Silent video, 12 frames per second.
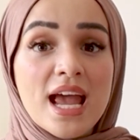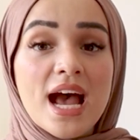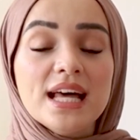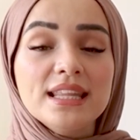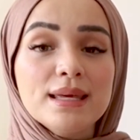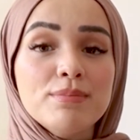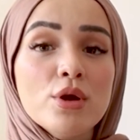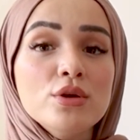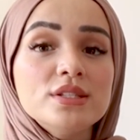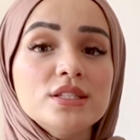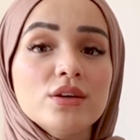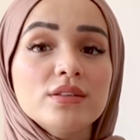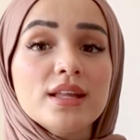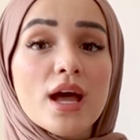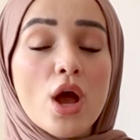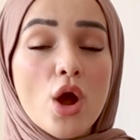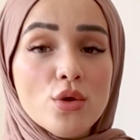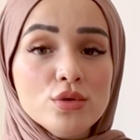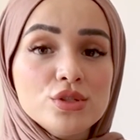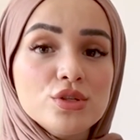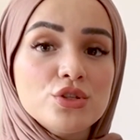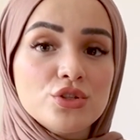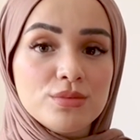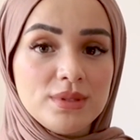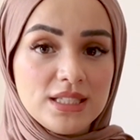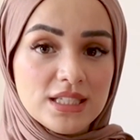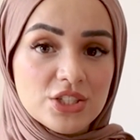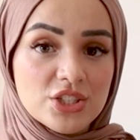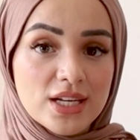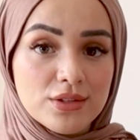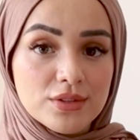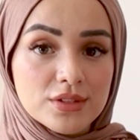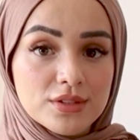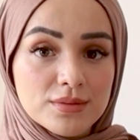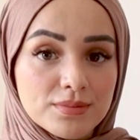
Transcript: and they post it on their own social media channels